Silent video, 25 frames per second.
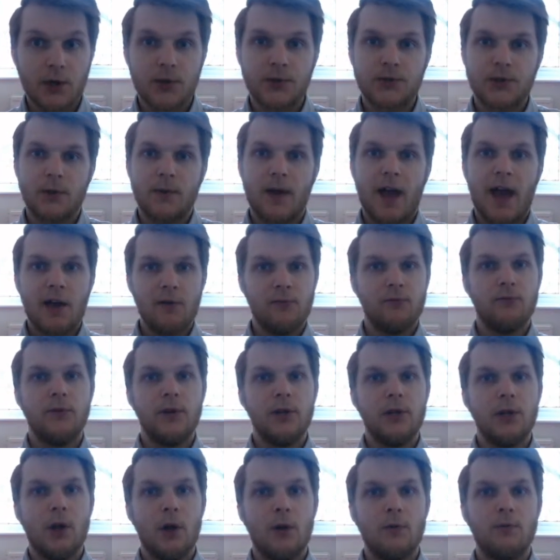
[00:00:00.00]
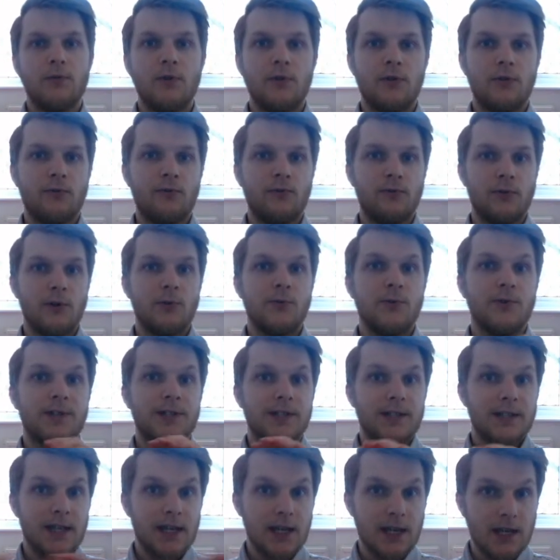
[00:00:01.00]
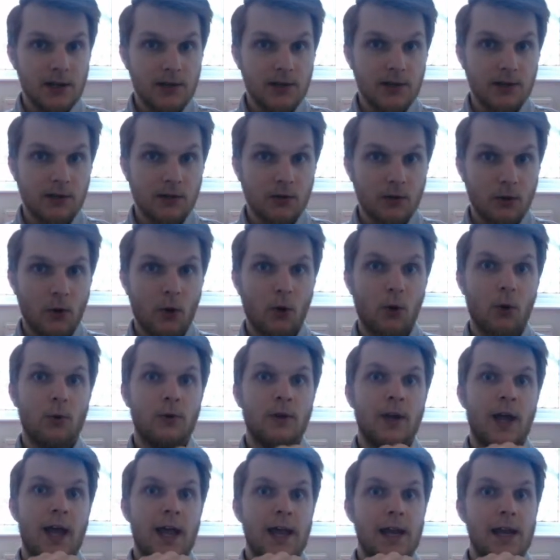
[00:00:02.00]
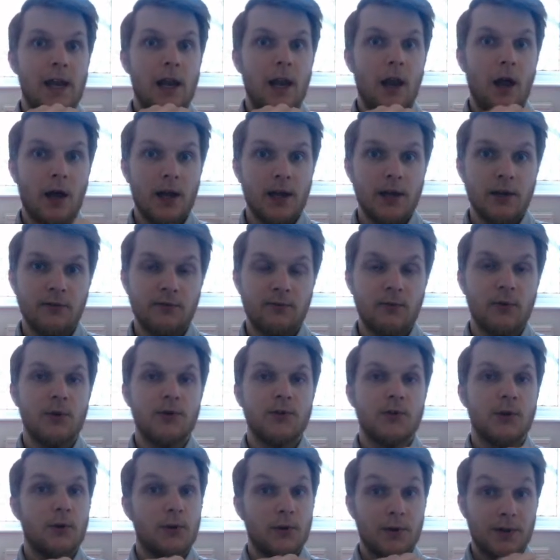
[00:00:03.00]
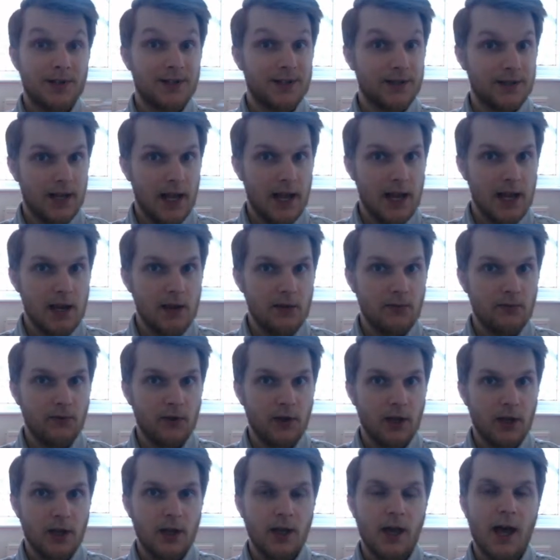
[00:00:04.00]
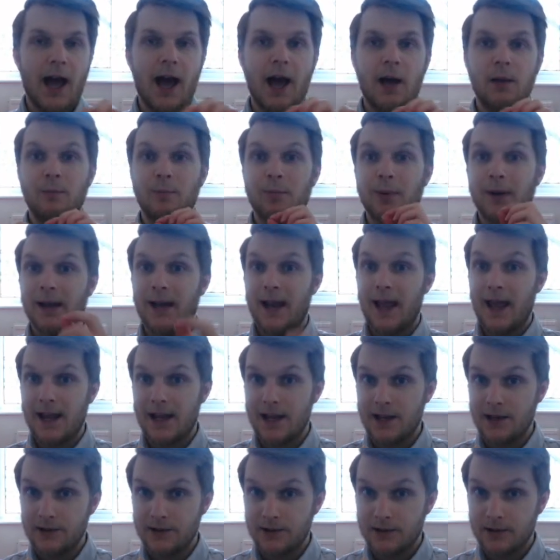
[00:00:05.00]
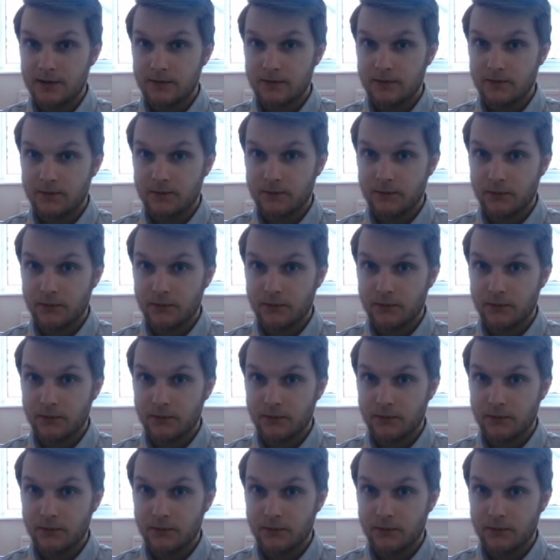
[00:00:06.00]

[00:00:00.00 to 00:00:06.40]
So every note that the flute sees on a line of music, on a stave, and plays,